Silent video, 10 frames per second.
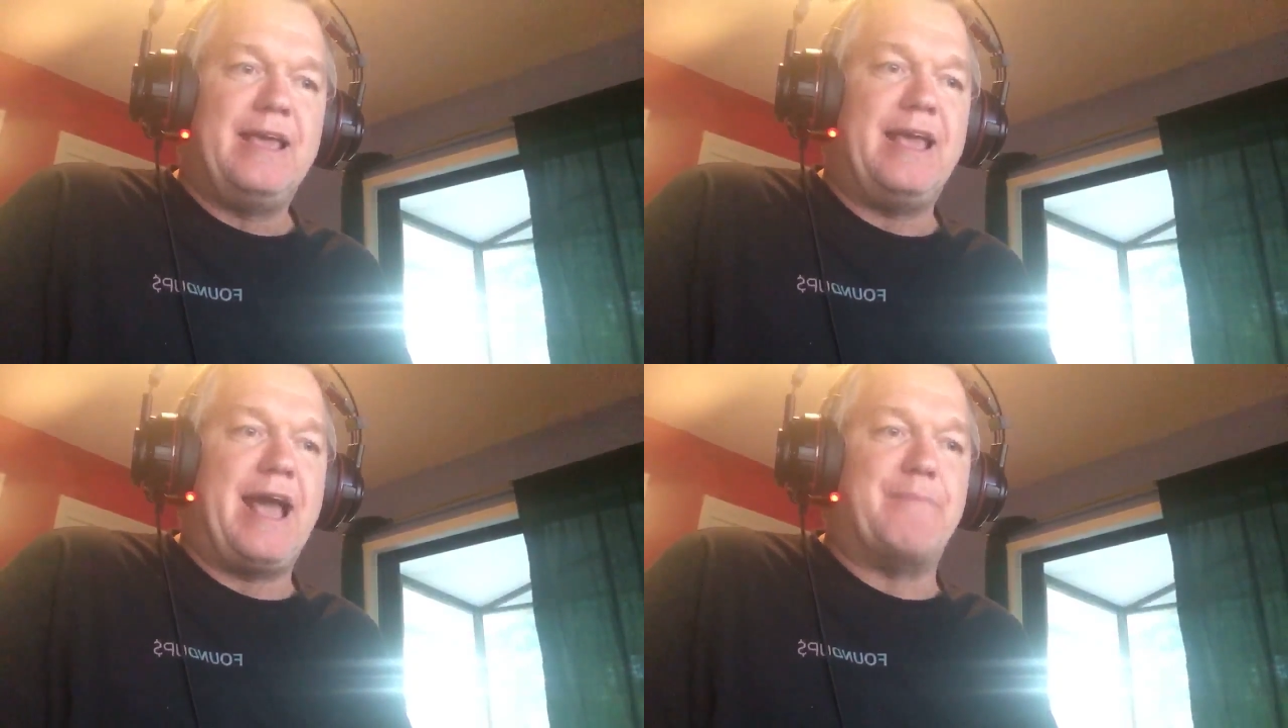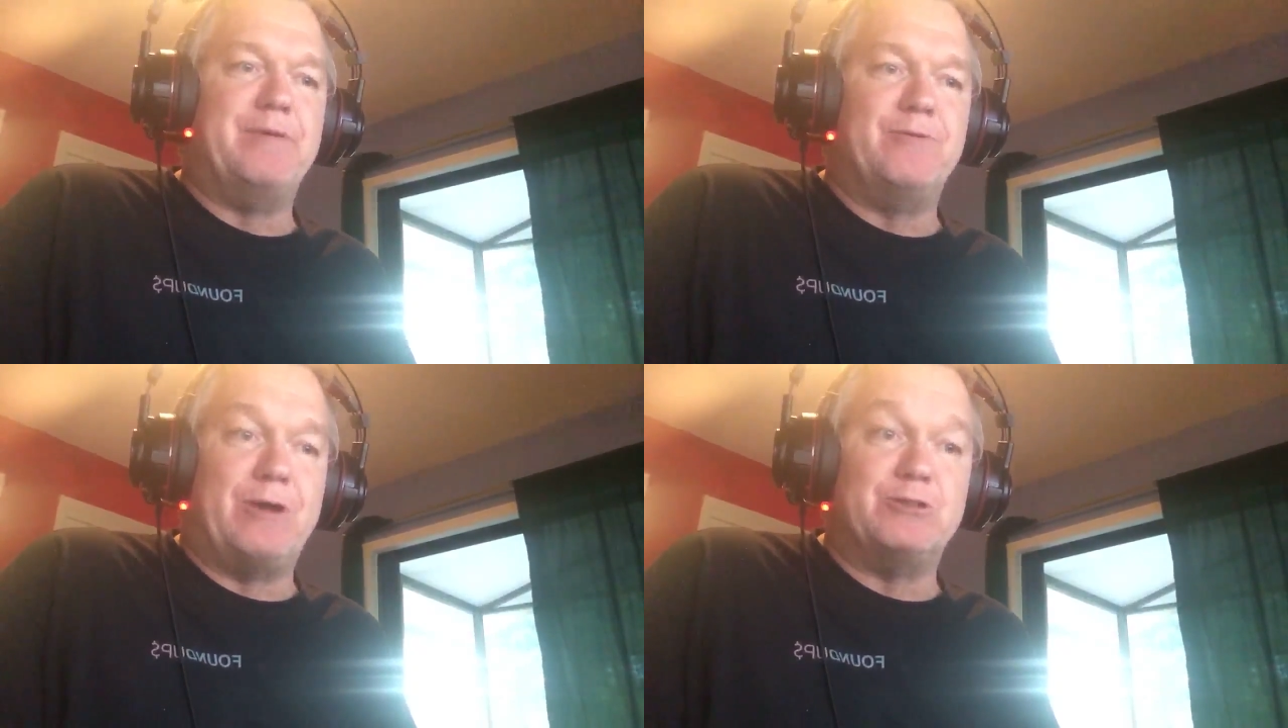It
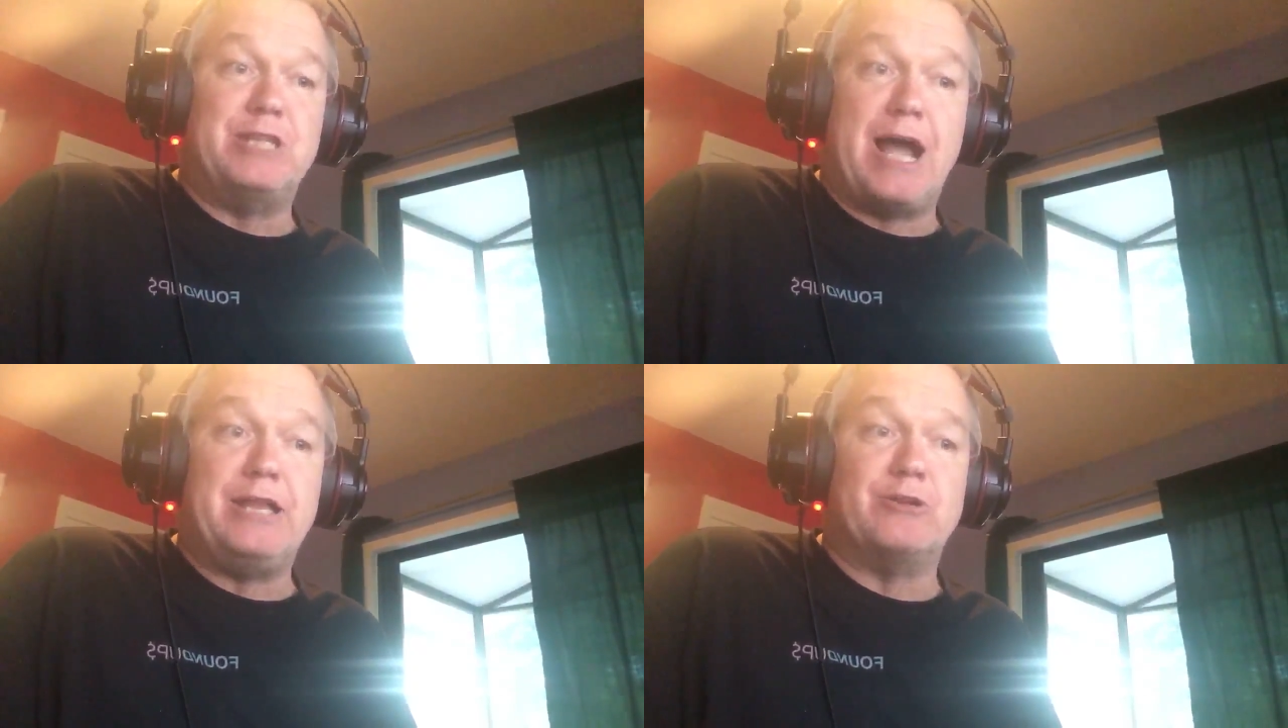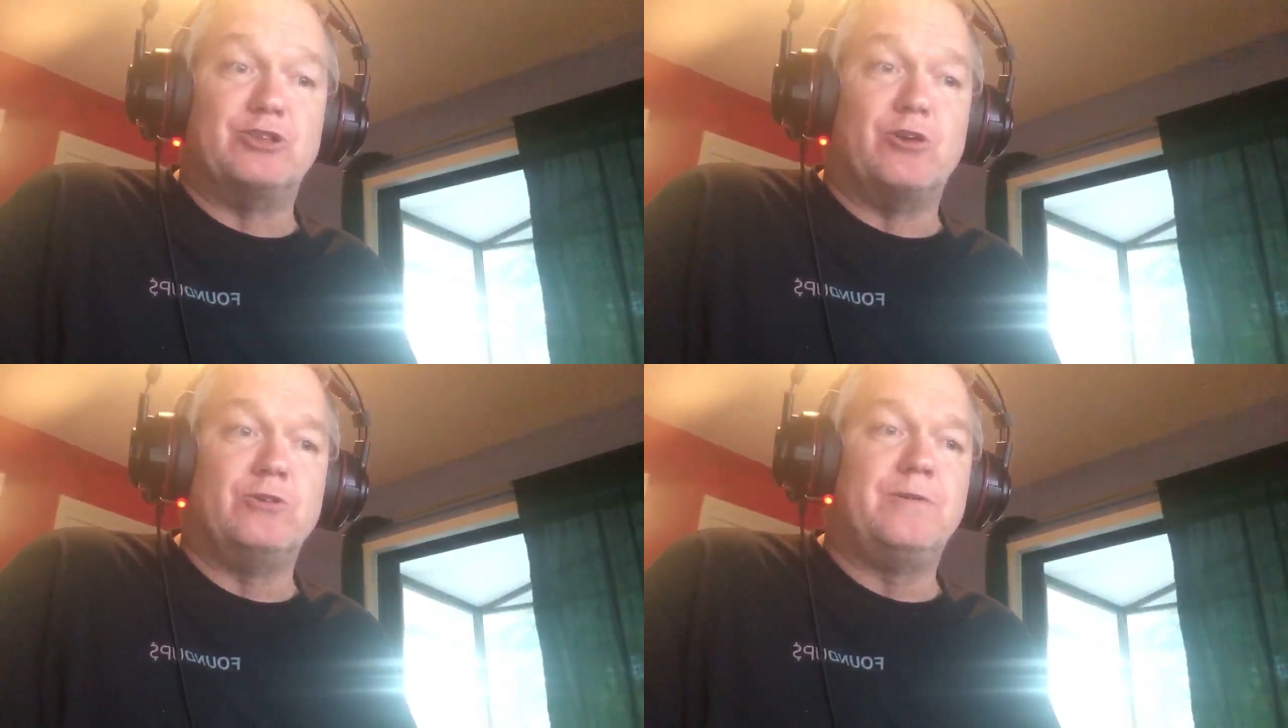happened when I was 9
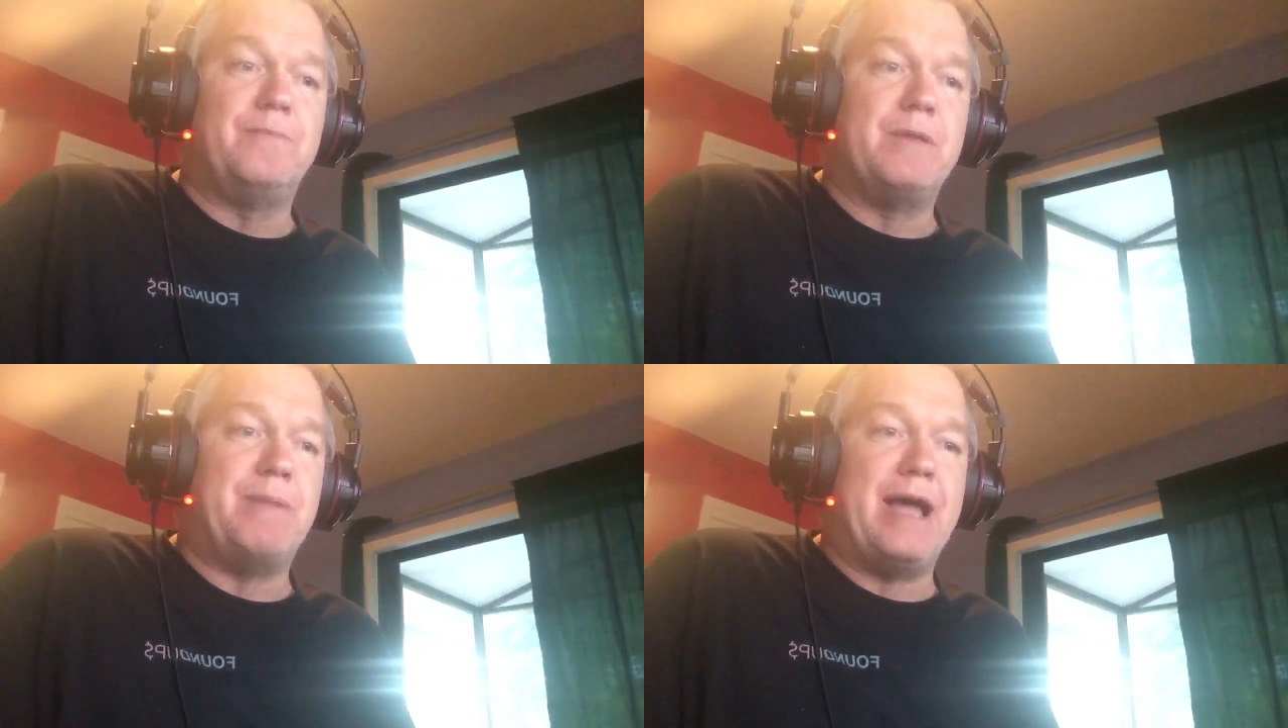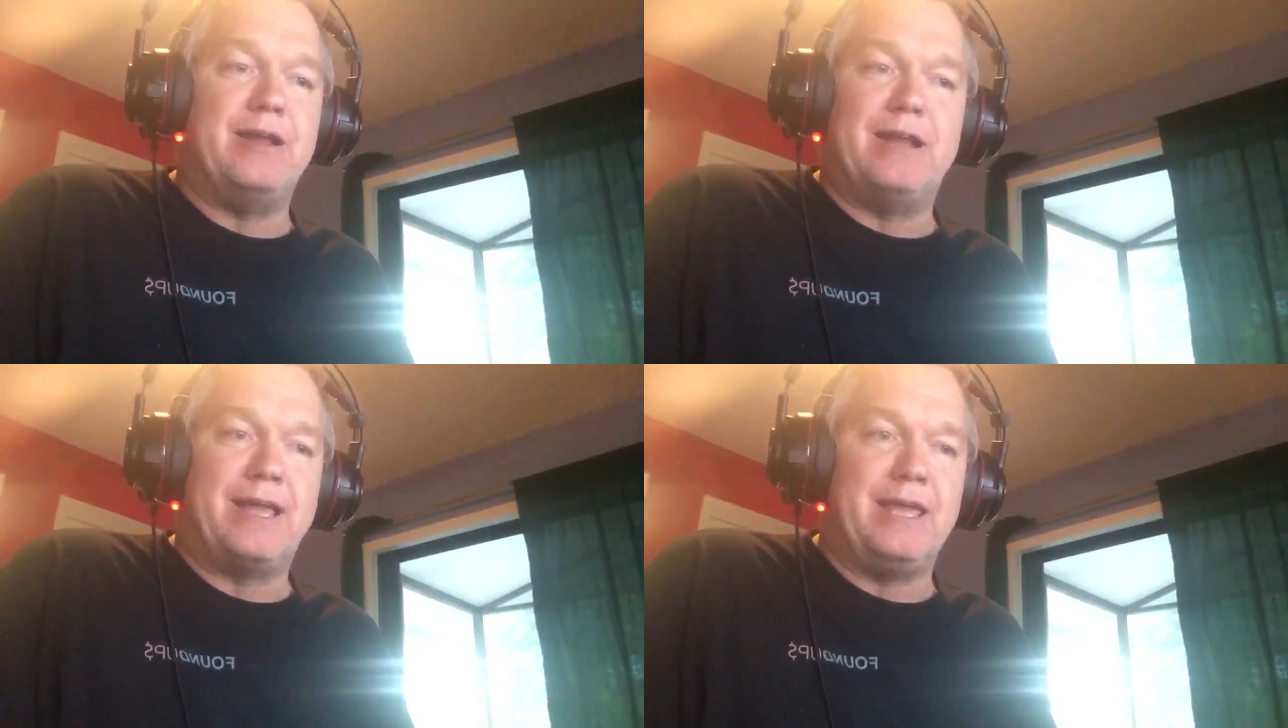years old by
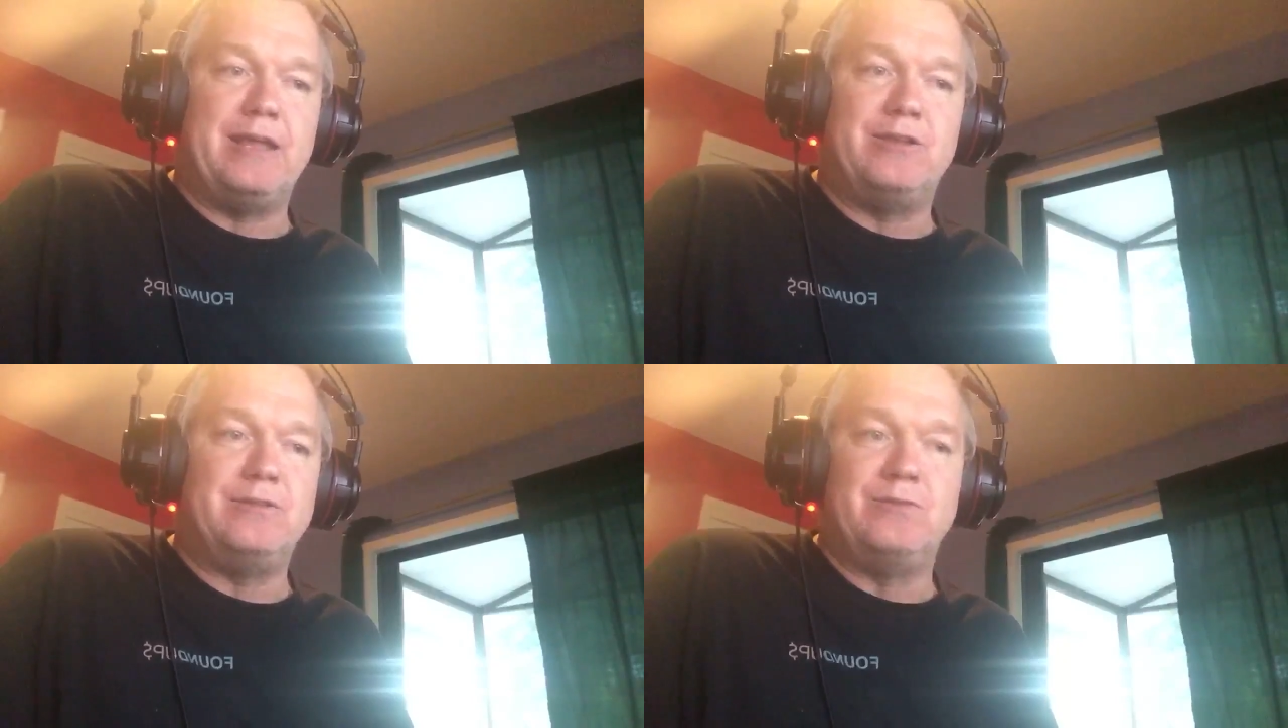a kid